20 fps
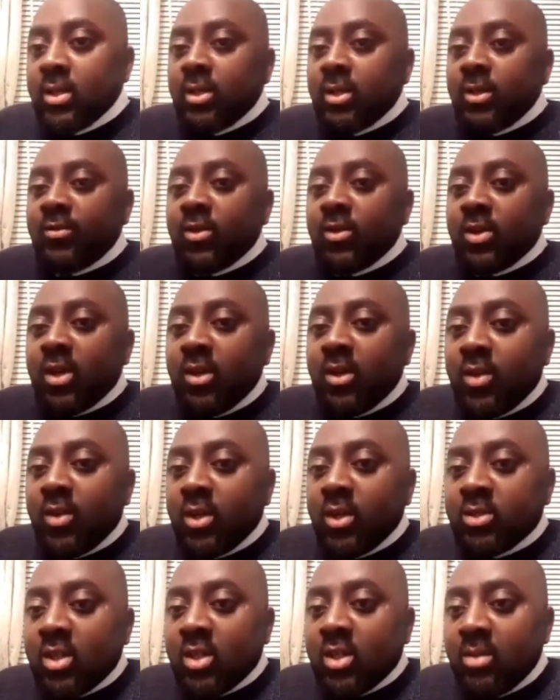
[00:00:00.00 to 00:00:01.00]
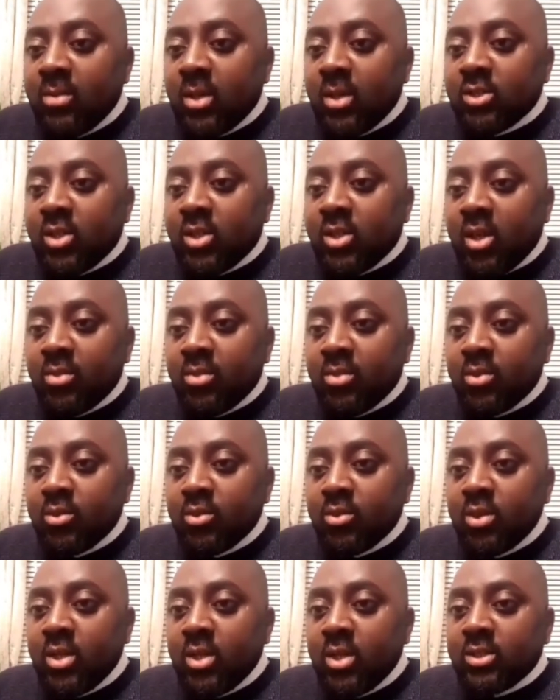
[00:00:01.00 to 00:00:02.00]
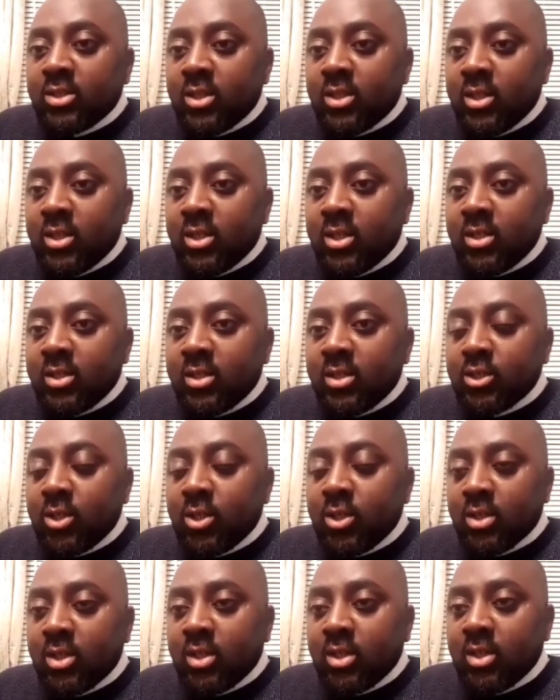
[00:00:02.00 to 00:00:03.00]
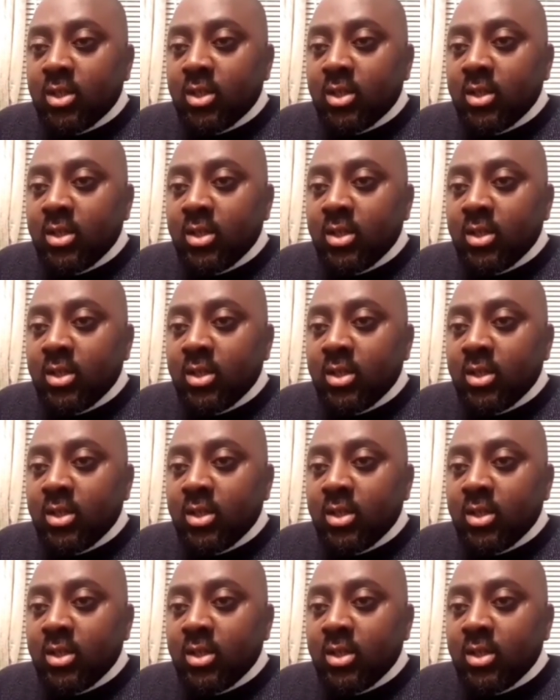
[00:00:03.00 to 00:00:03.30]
If you care for us to come back to you again, we'll do that shortly.